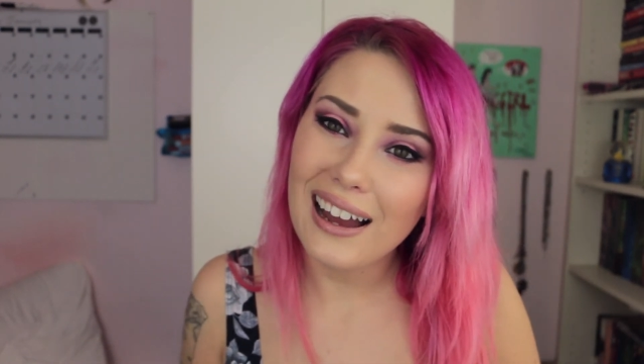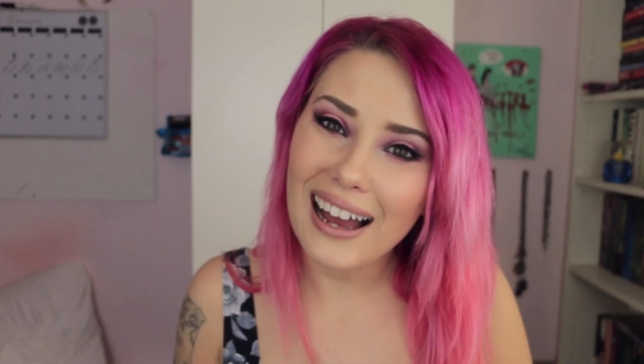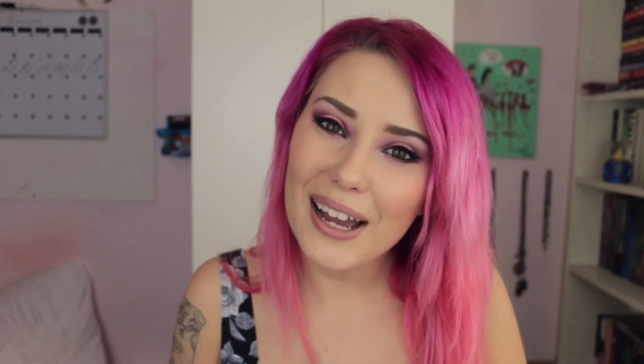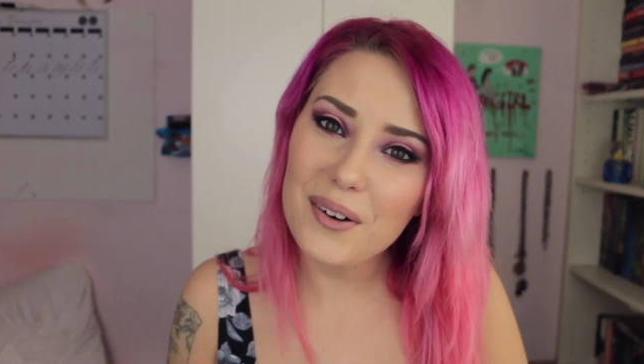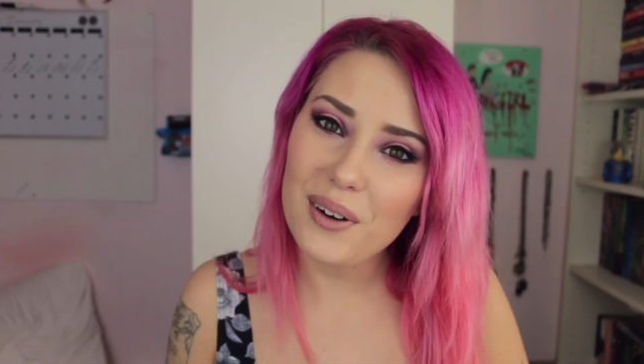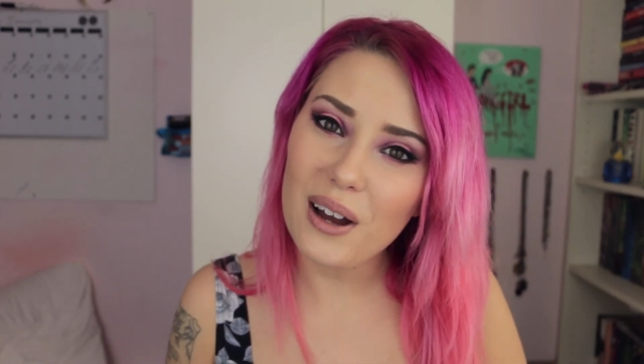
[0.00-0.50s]

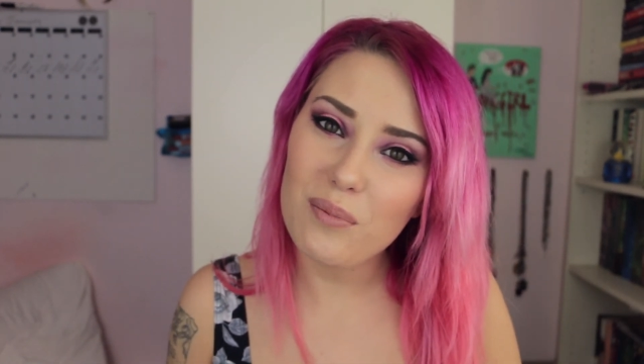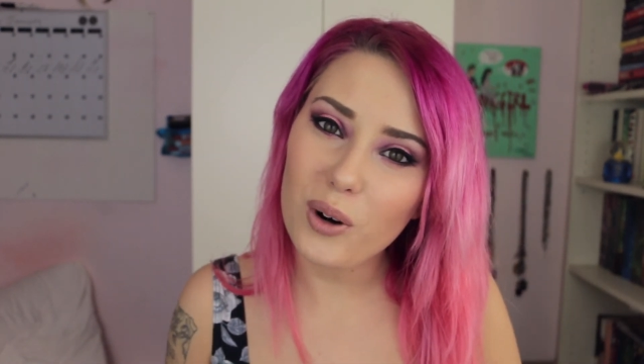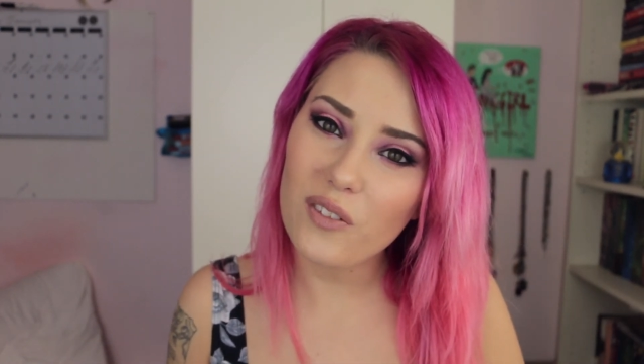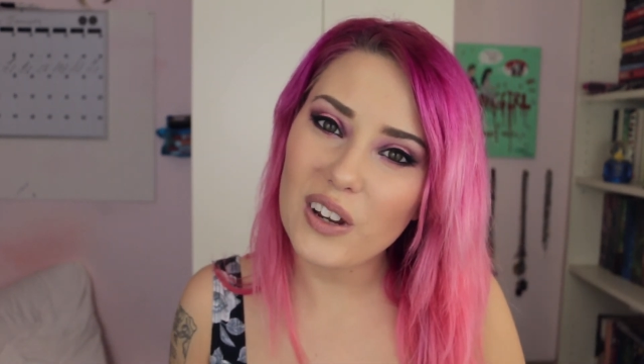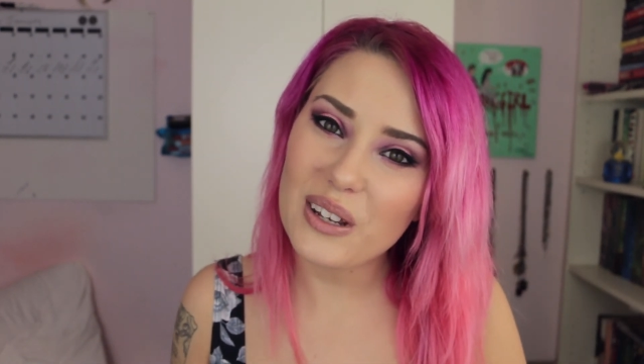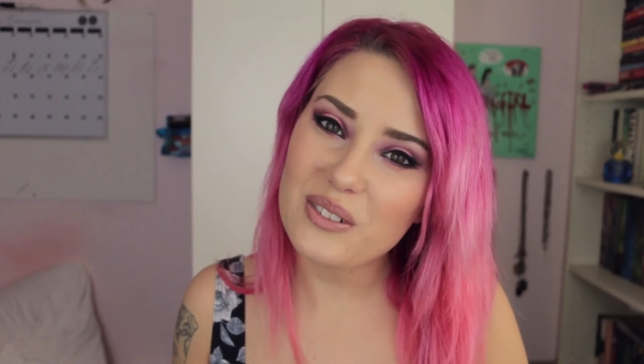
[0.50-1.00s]
I will have
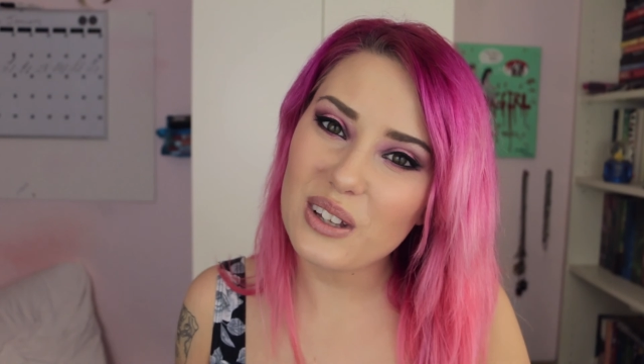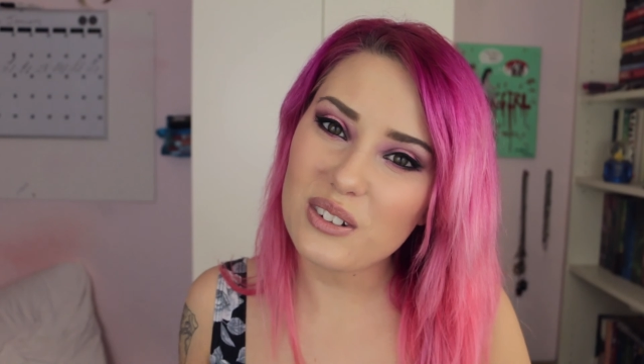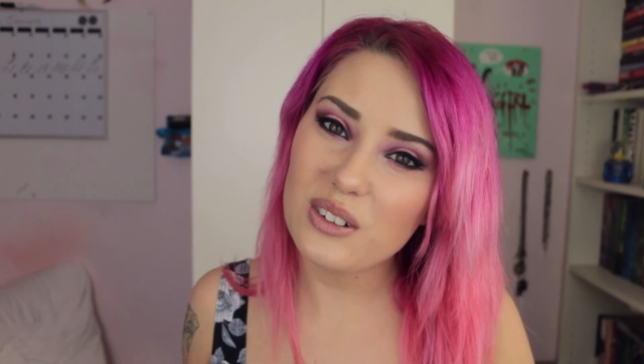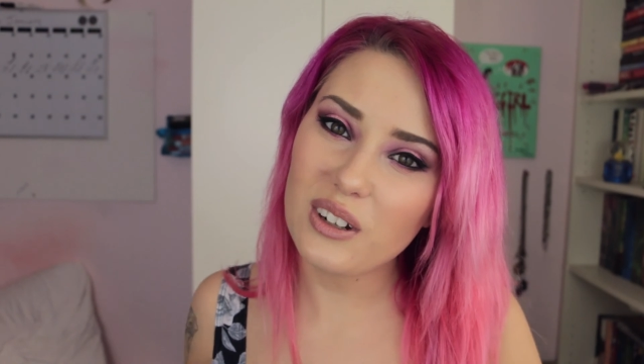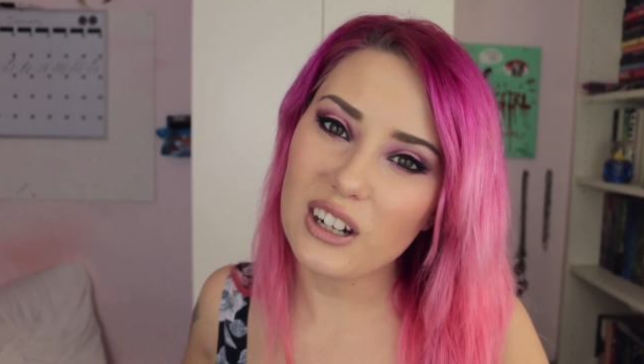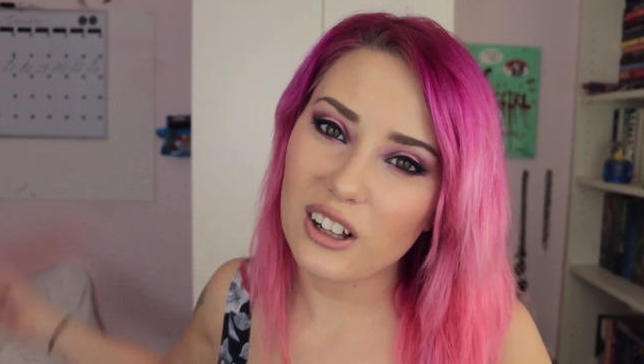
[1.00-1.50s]
more videos up
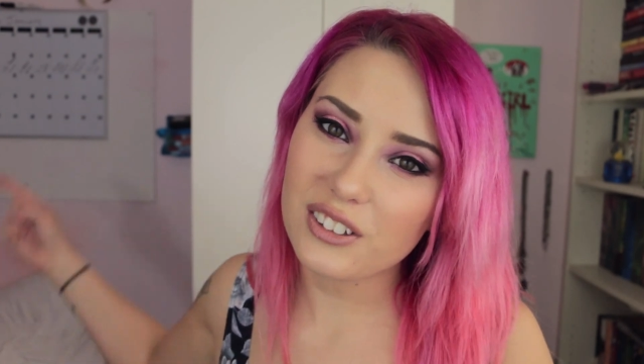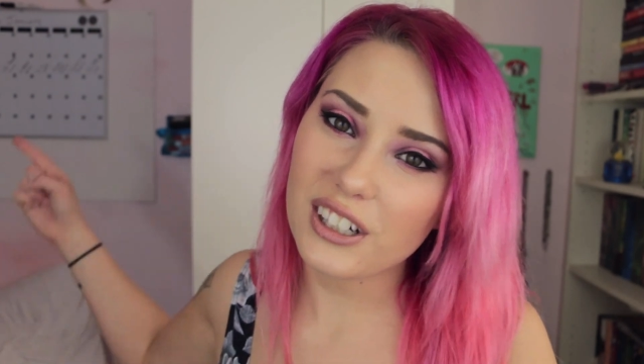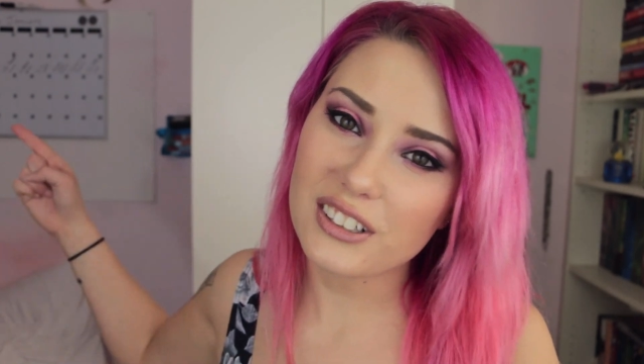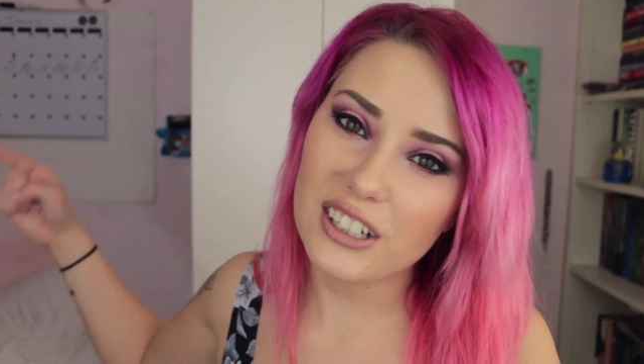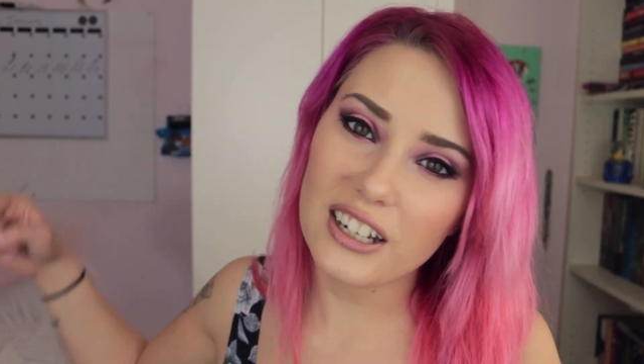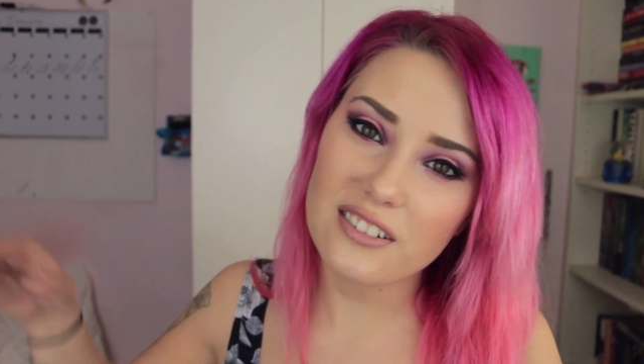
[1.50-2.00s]
soon and I'll
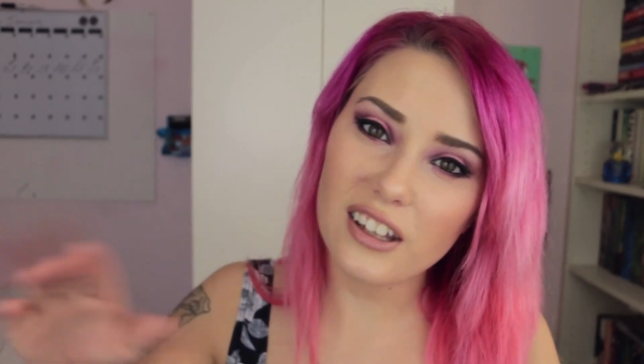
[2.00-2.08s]
talk to you guys